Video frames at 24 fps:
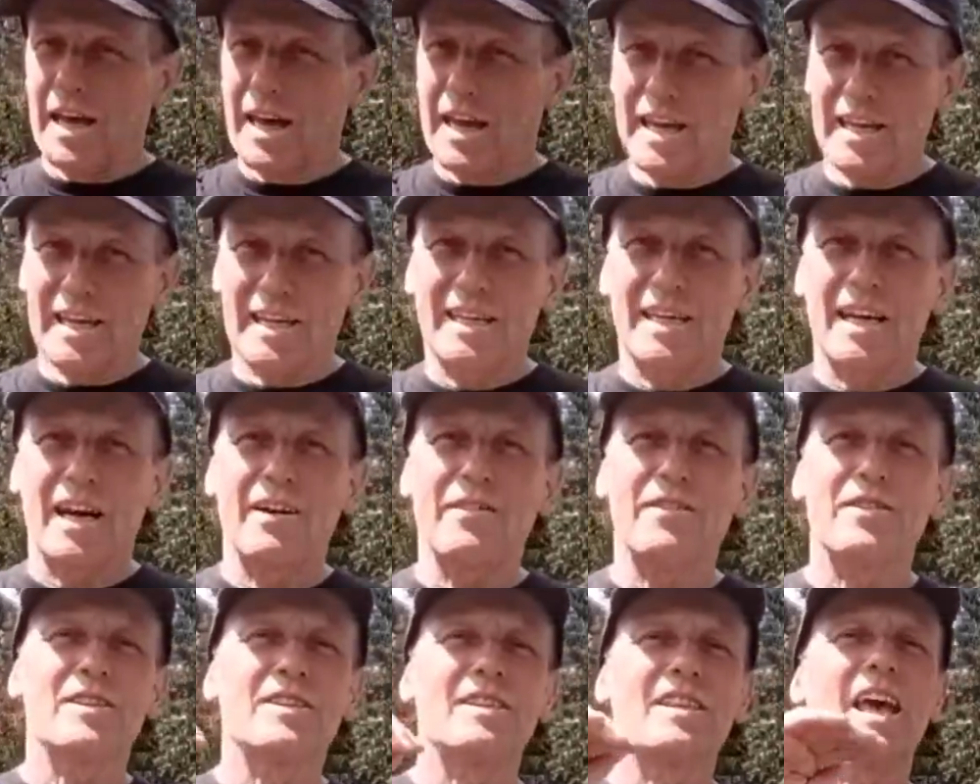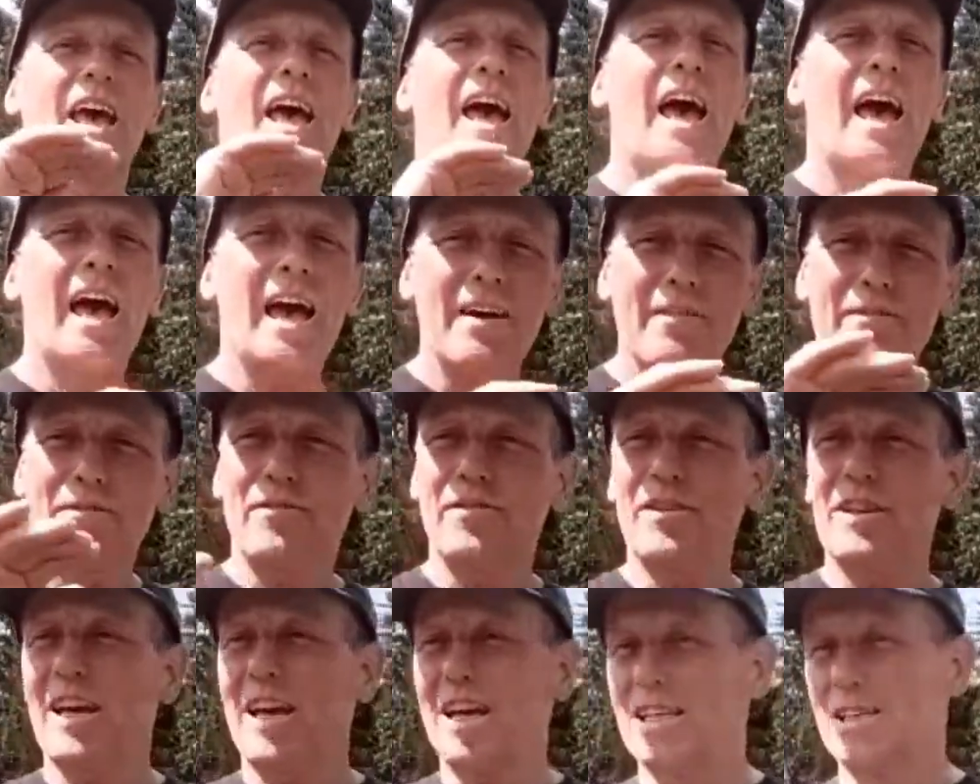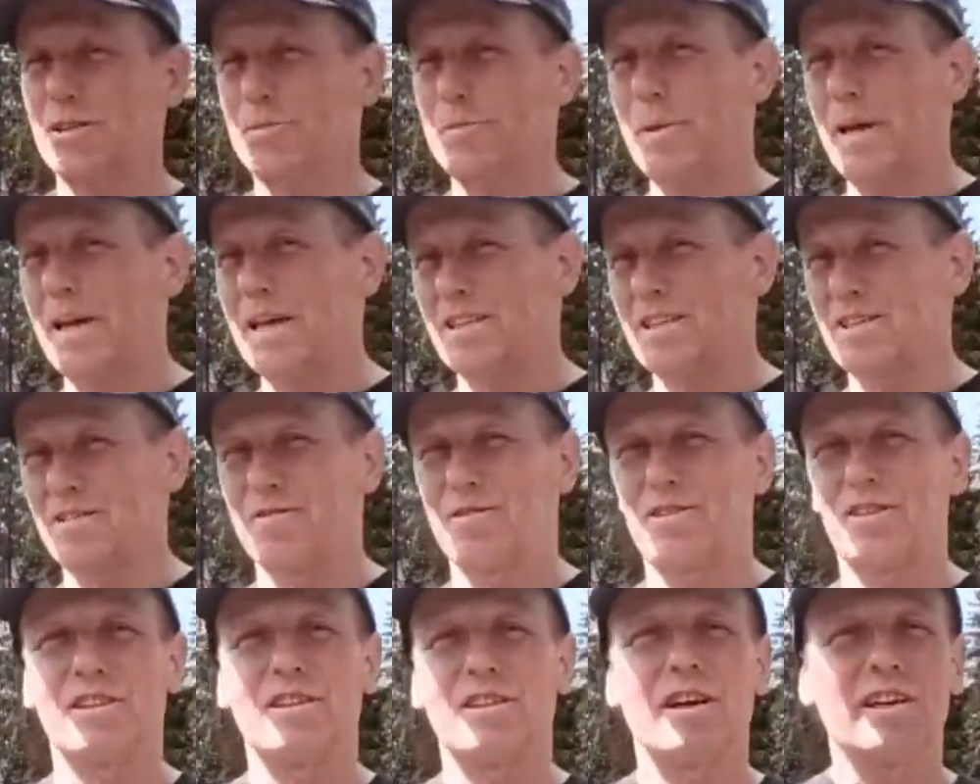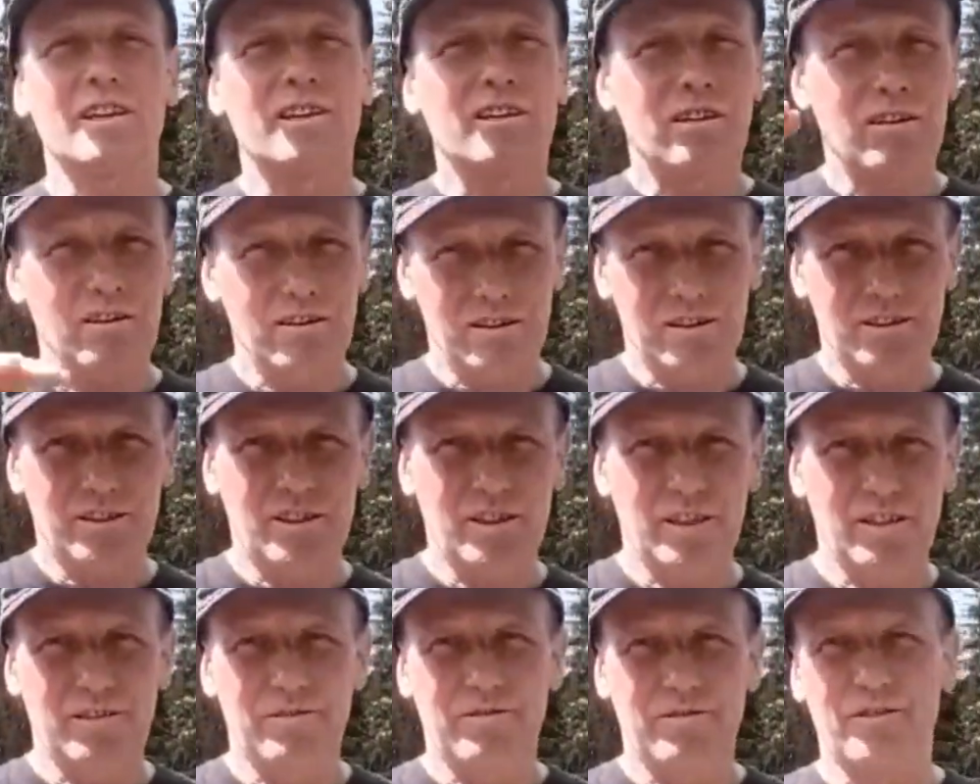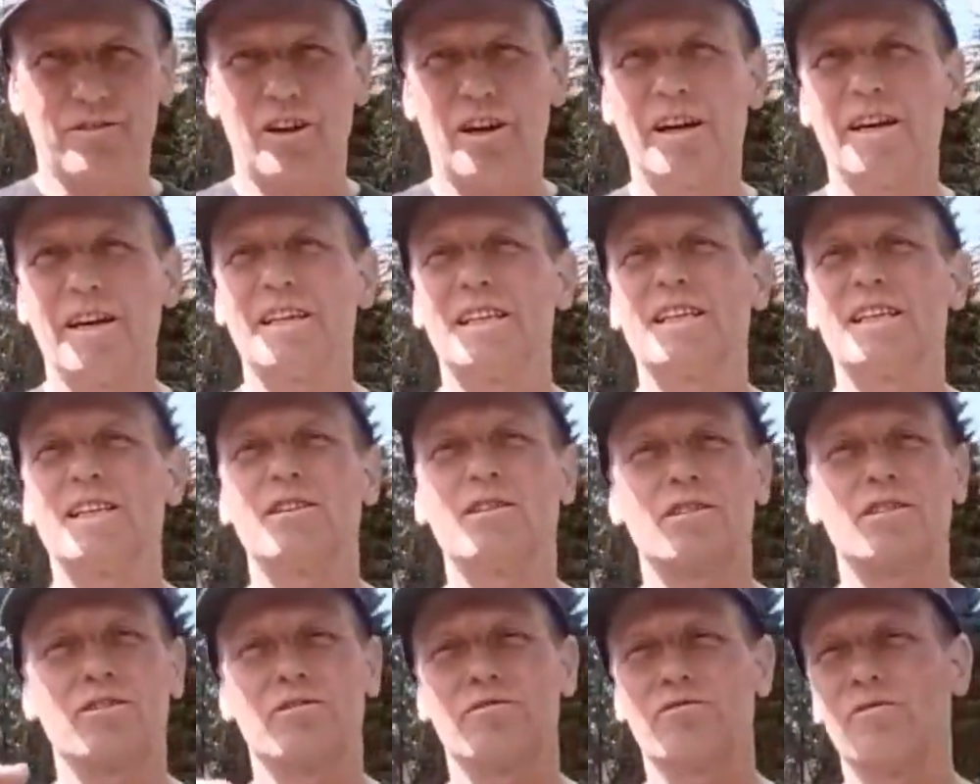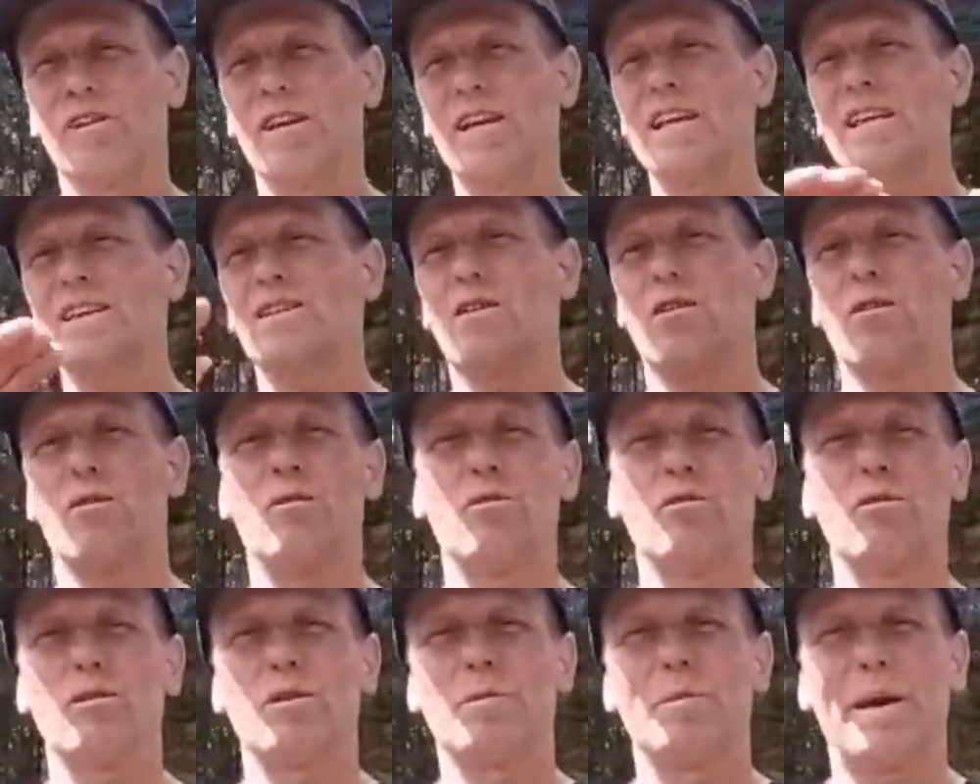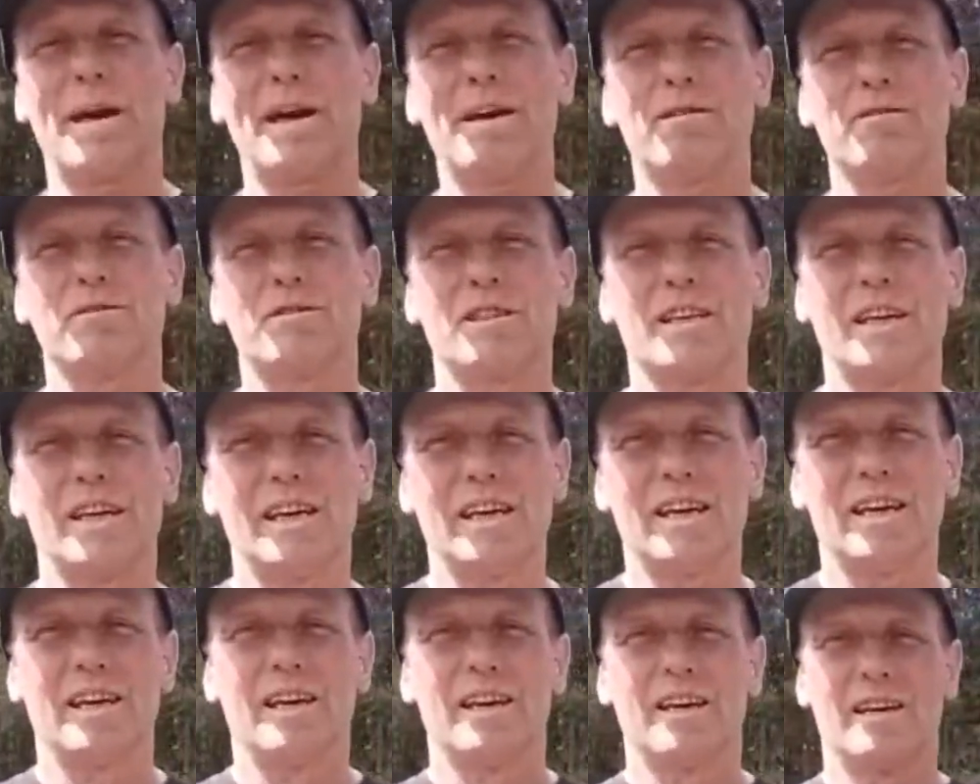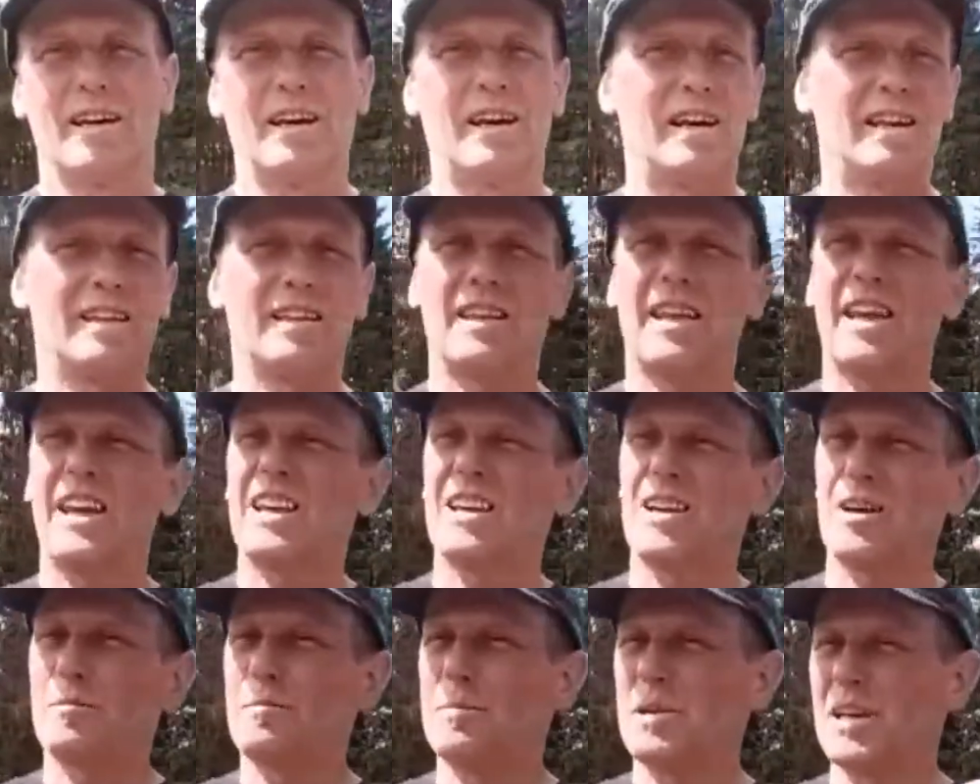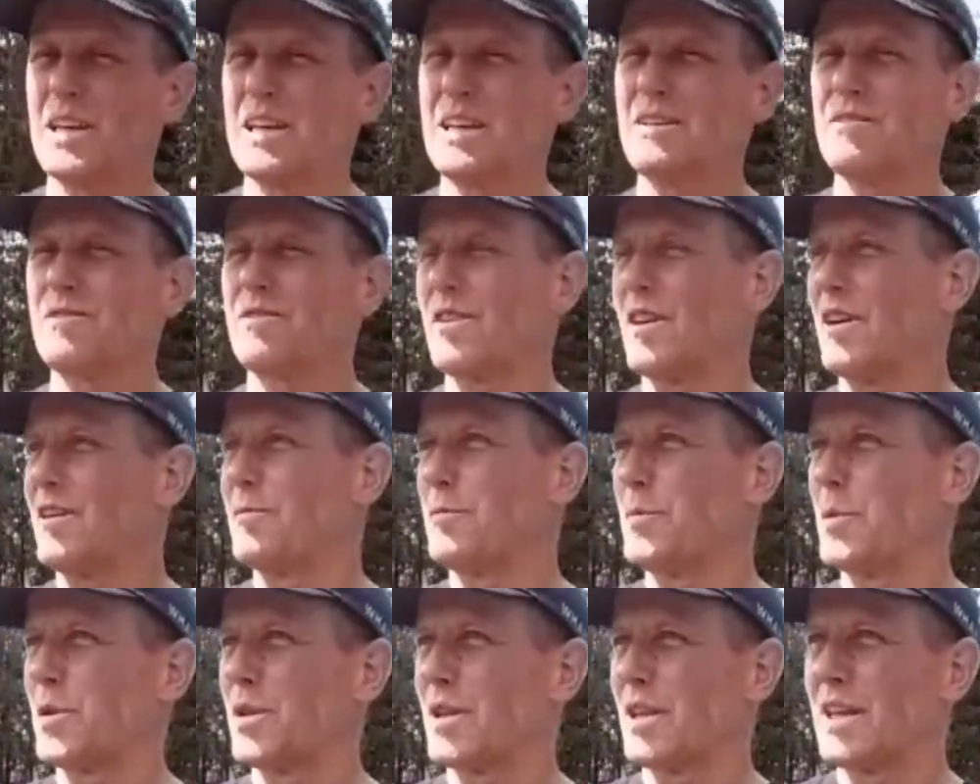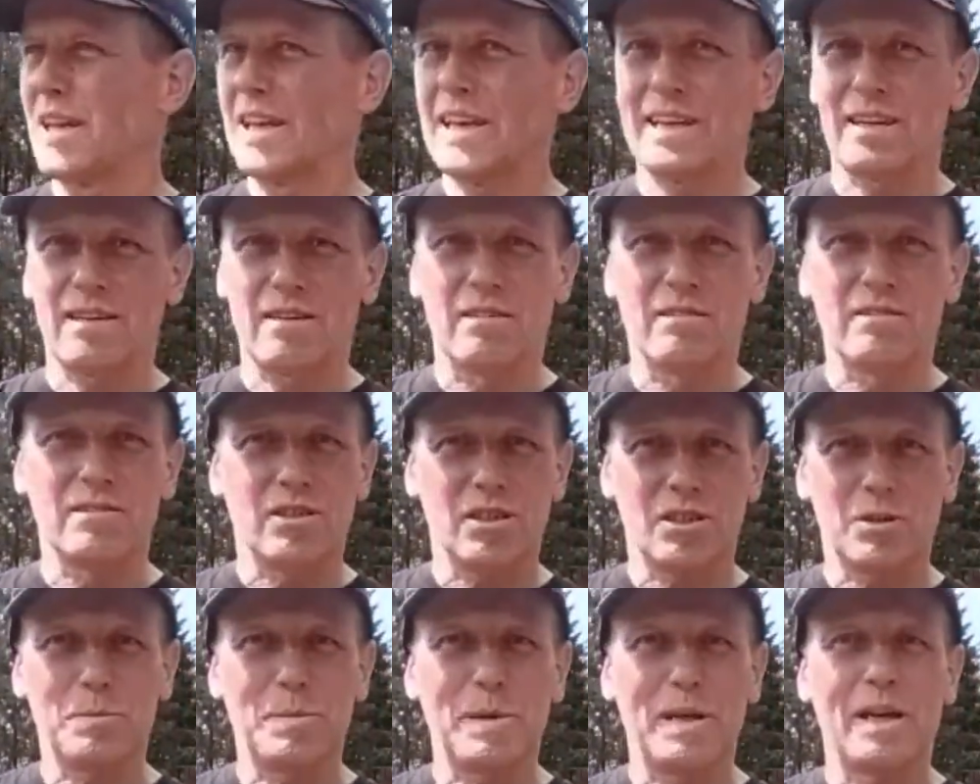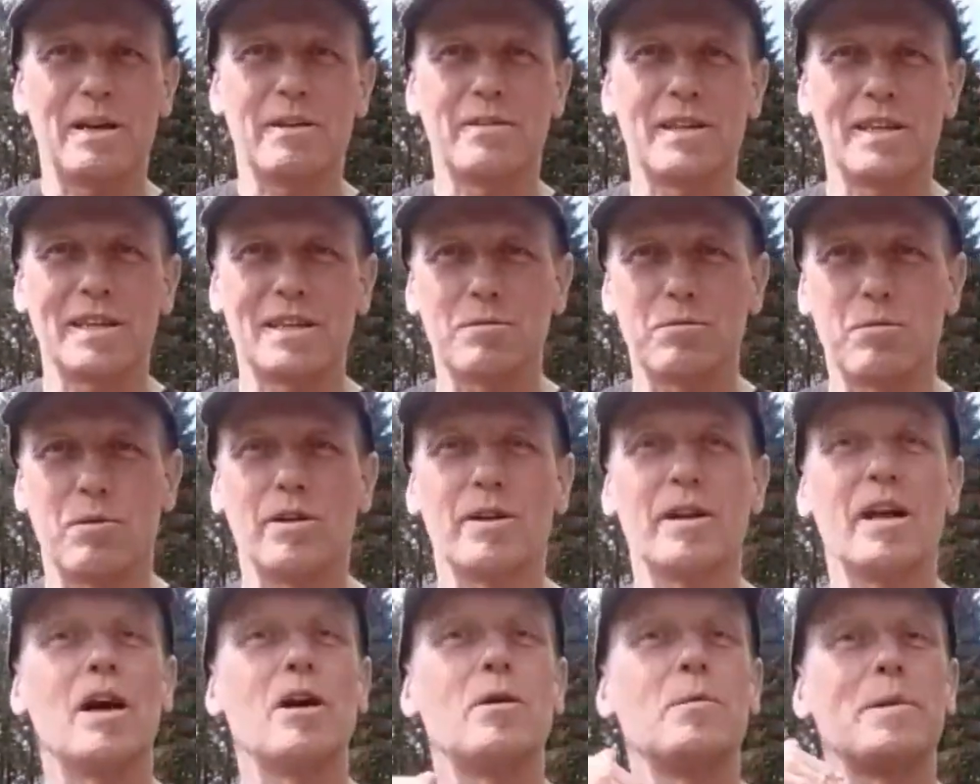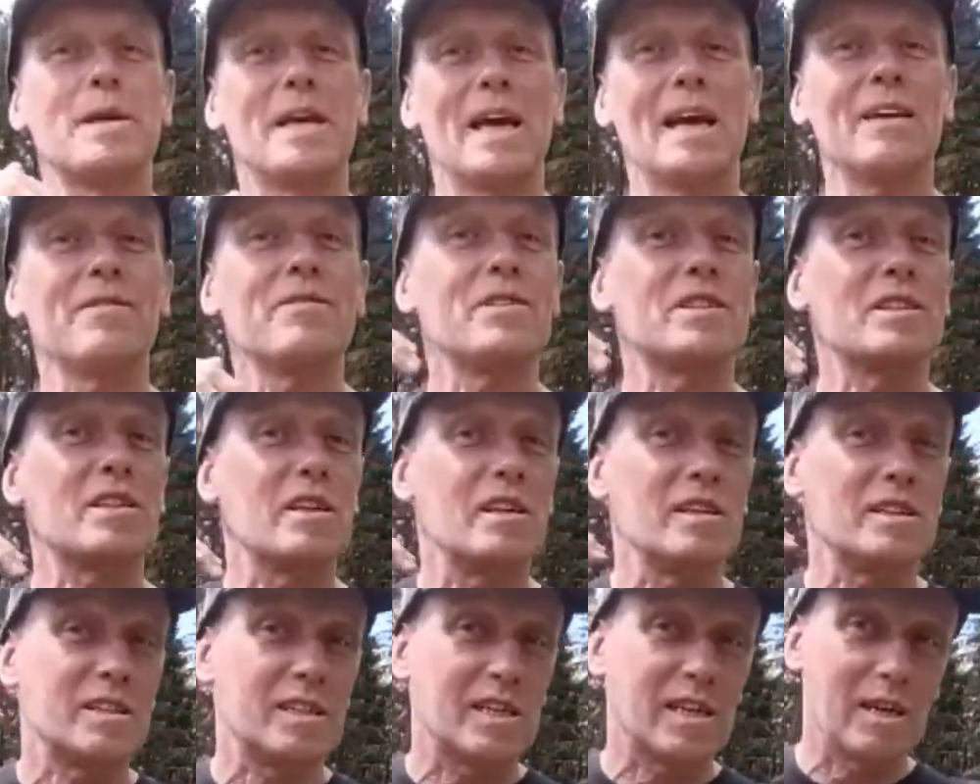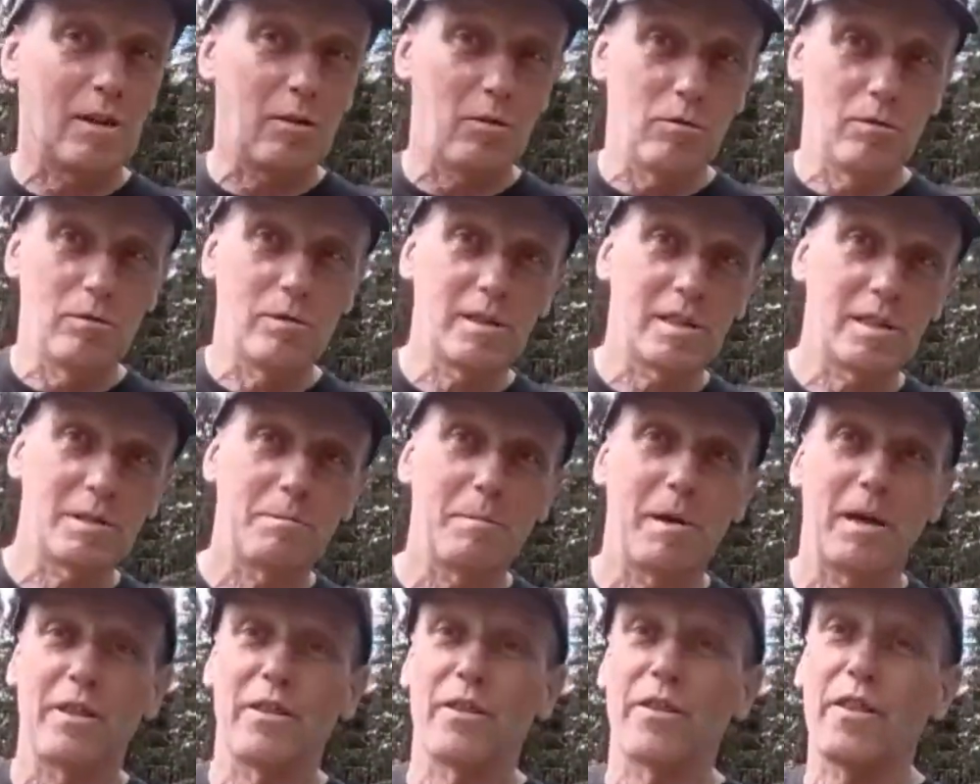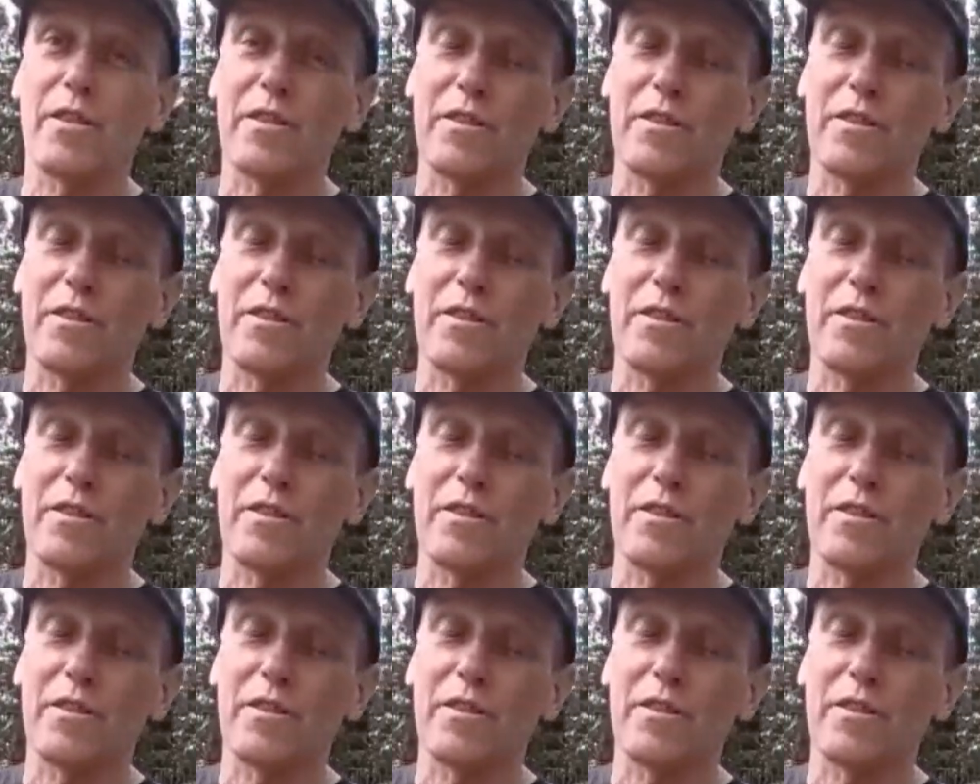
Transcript: it covers every aspect of the psychology of riding. You can read all about it, and I believe I've put the link on just below this one. I'll be advertising it all this month.